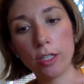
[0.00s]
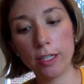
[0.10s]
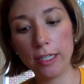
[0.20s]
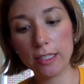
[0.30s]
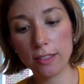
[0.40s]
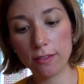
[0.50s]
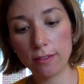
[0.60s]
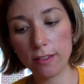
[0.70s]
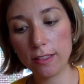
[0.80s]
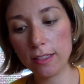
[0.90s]
it's
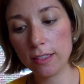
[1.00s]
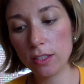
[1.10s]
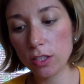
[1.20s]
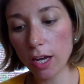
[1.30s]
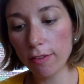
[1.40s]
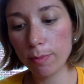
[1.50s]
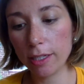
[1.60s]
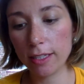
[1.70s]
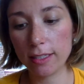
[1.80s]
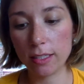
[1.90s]
soft, but
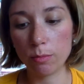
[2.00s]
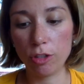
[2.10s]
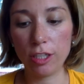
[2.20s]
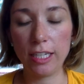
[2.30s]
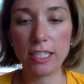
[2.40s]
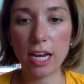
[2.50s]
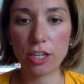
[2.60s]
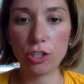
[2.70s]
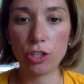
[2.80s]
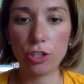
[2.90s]
this has more like
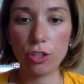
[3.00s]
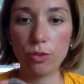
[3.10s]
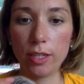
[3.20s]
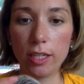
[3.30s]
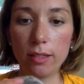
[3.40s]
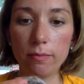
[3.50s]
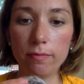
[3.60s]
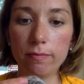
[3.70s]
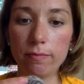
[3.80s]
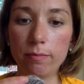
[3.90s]
texture to it,
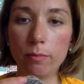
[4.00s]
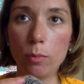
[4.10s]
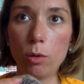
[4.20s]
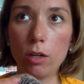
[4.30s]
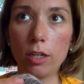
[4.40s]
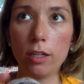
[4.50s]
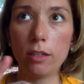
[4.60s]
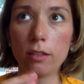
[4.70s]
more